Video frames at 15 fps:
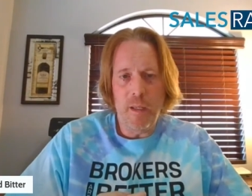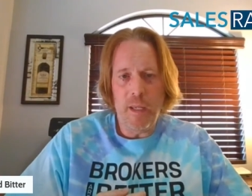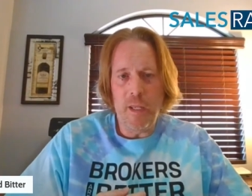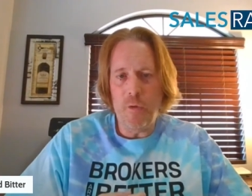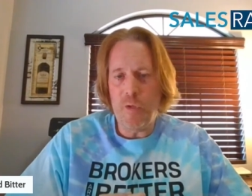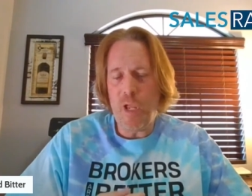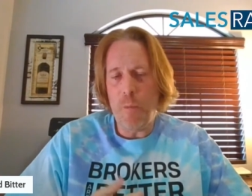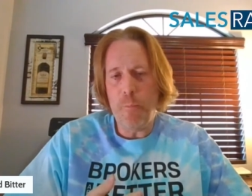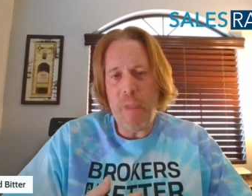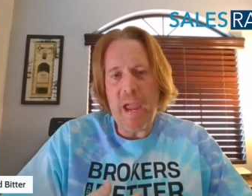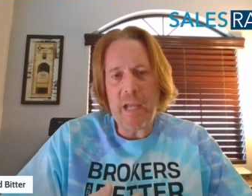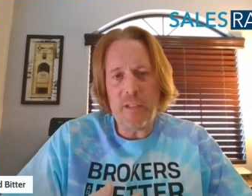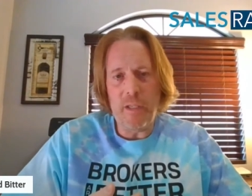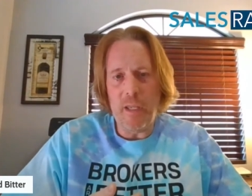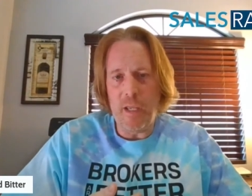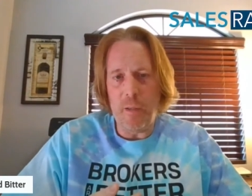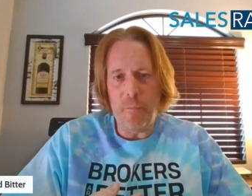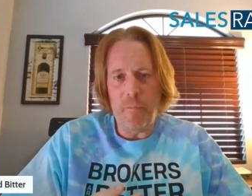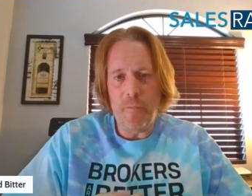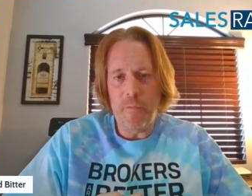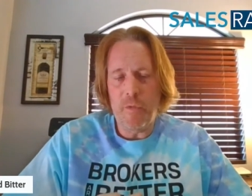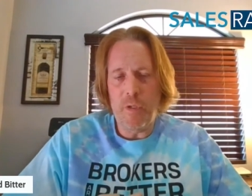it'll come back to
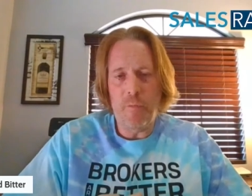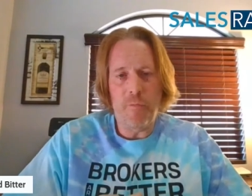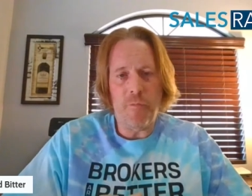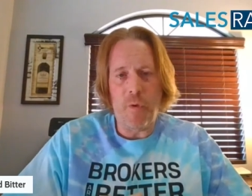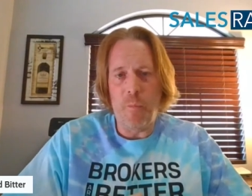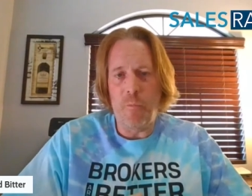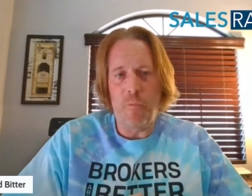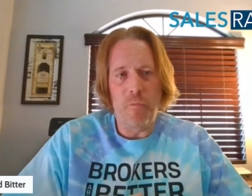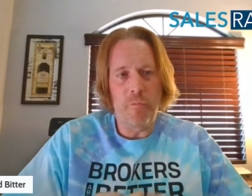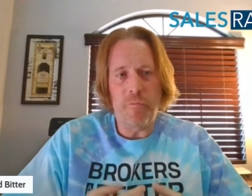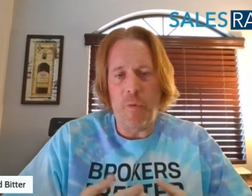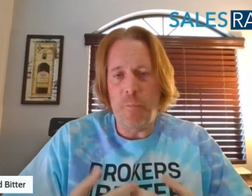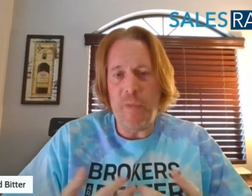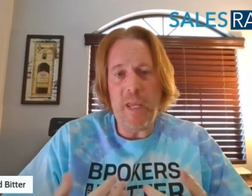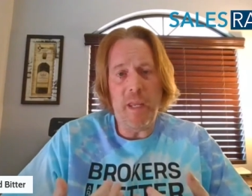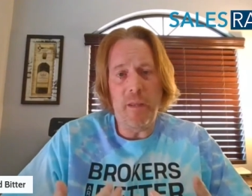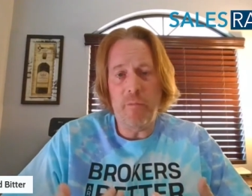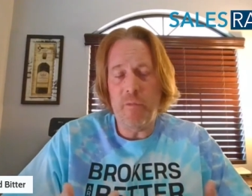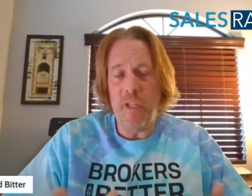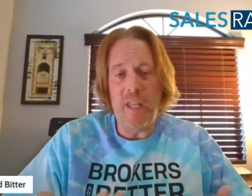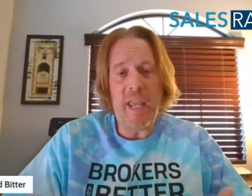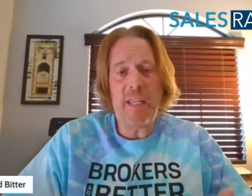him from from me
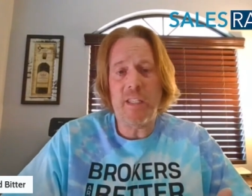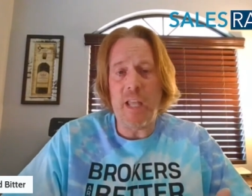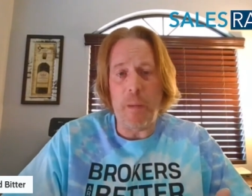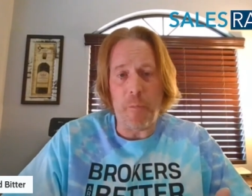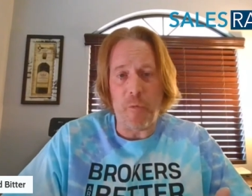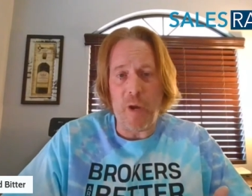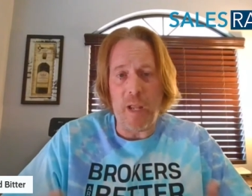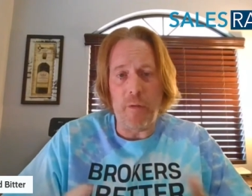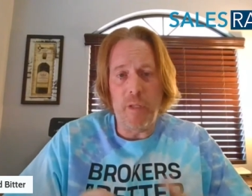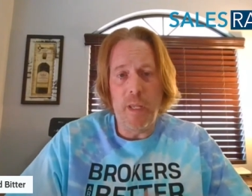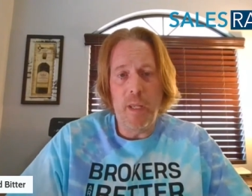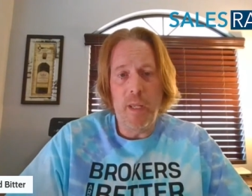the next time around.